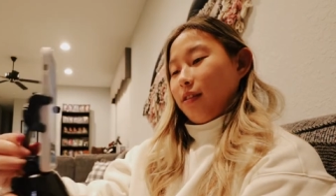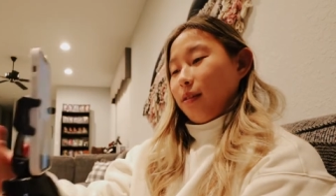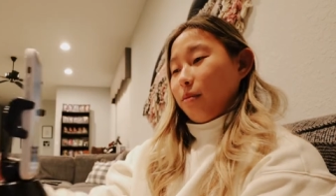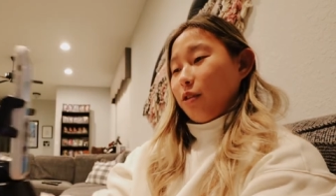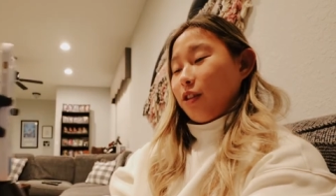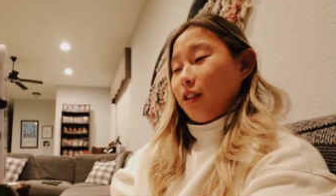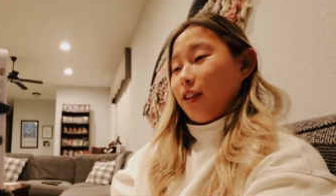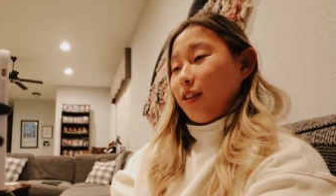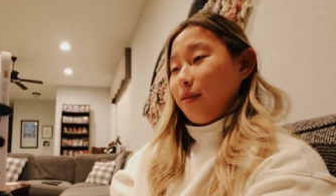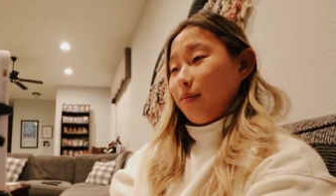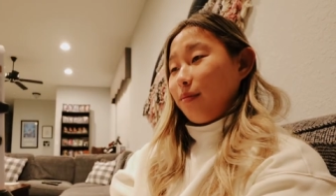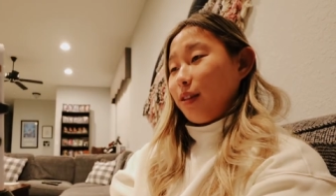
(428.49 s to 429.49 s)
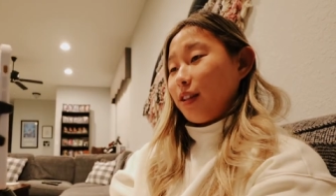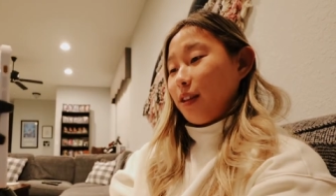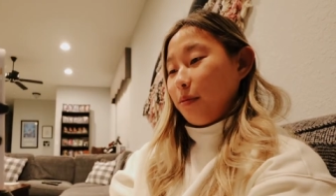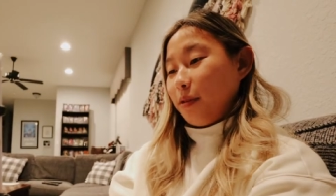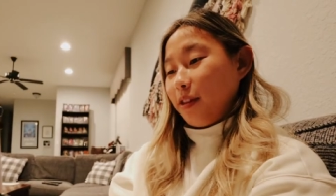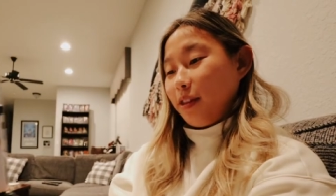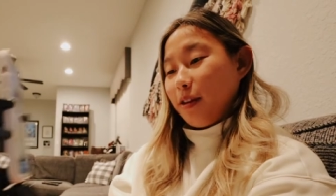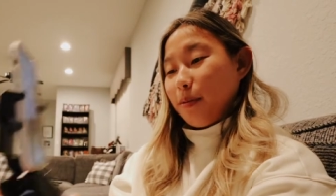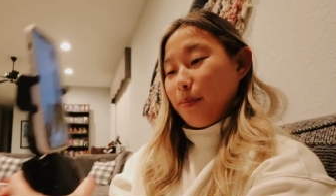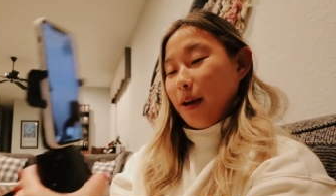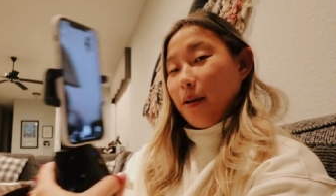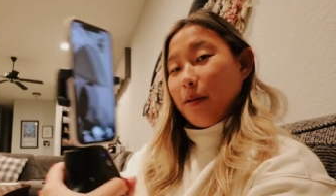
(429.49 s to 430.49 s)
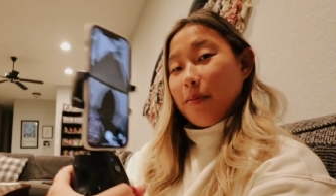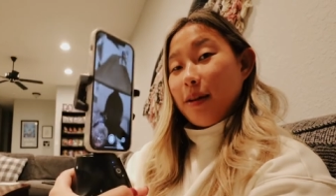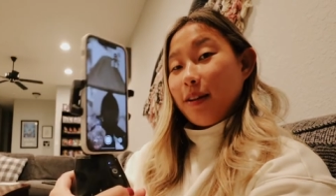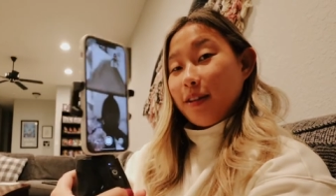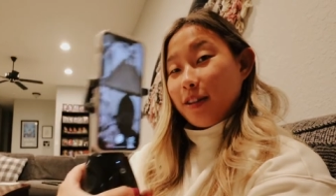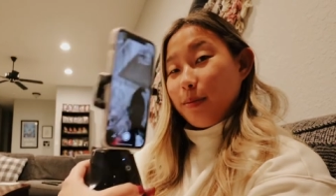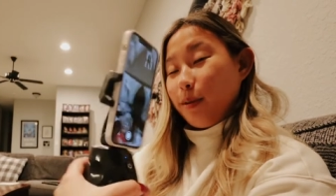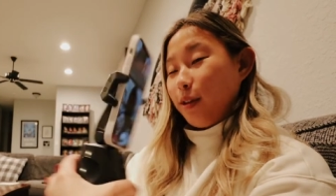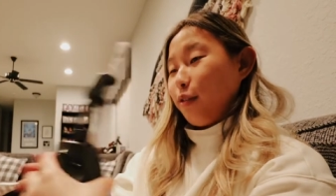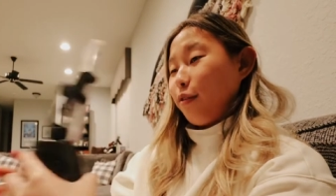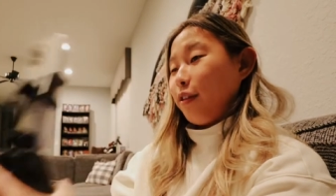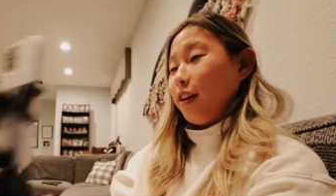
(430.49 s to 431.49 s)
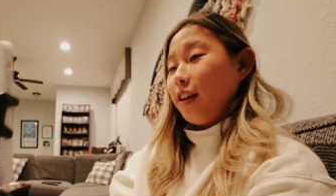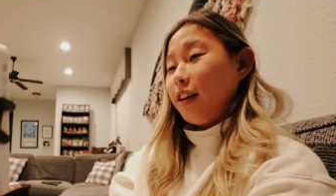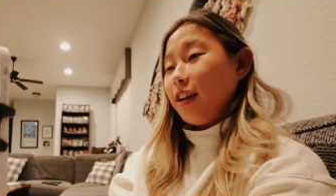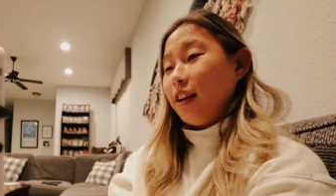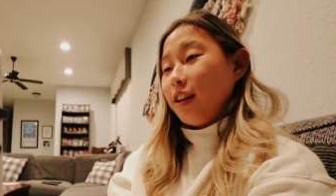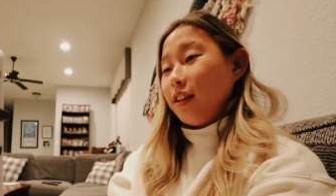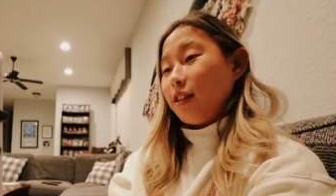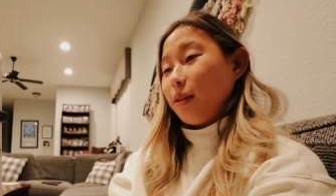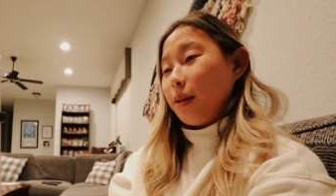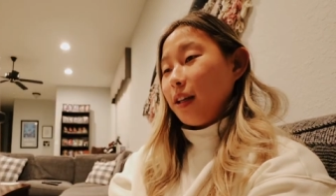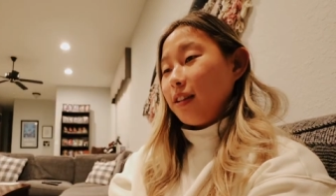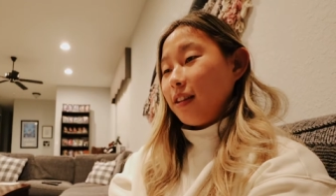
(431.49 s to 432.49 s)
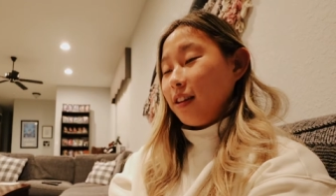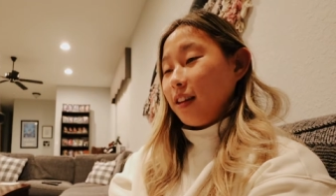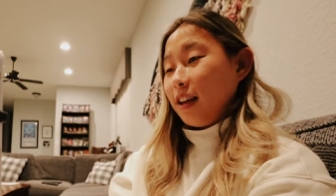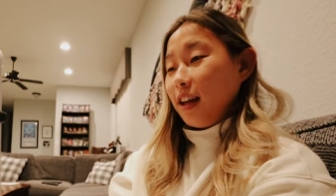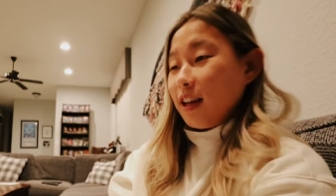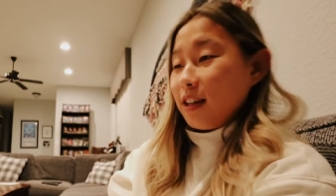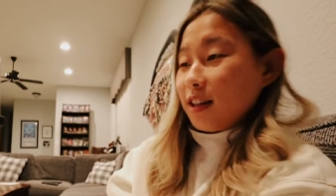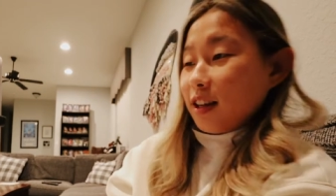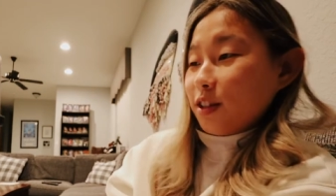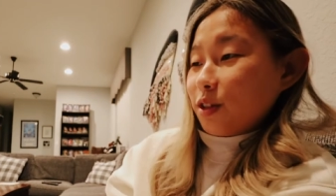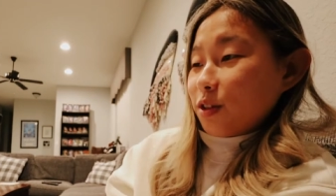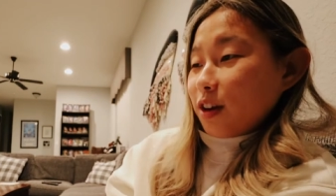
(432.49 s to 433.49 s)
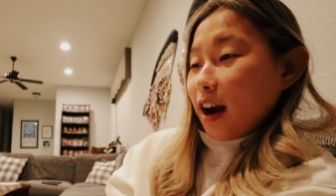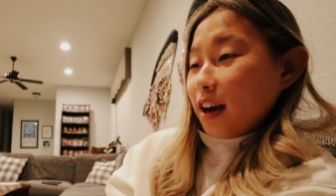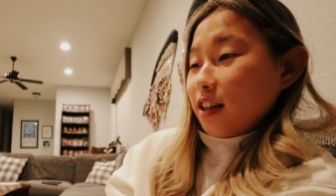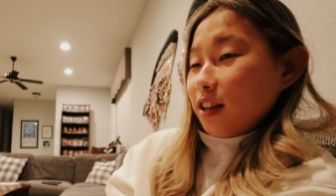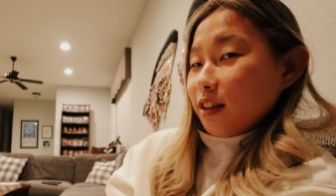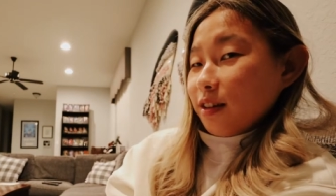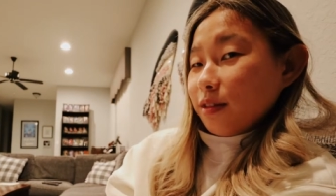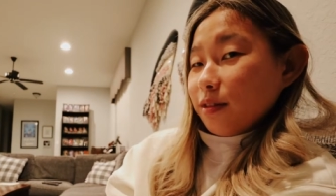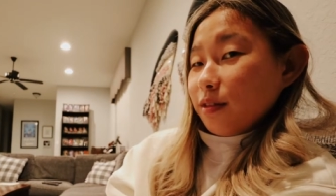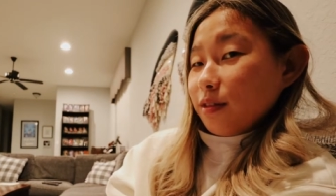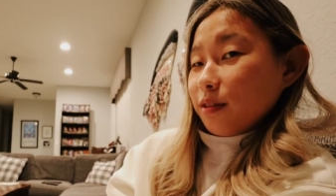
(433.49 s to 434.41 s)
I'm just gonna, cause I want the power button to be in the front. So basically it does track you.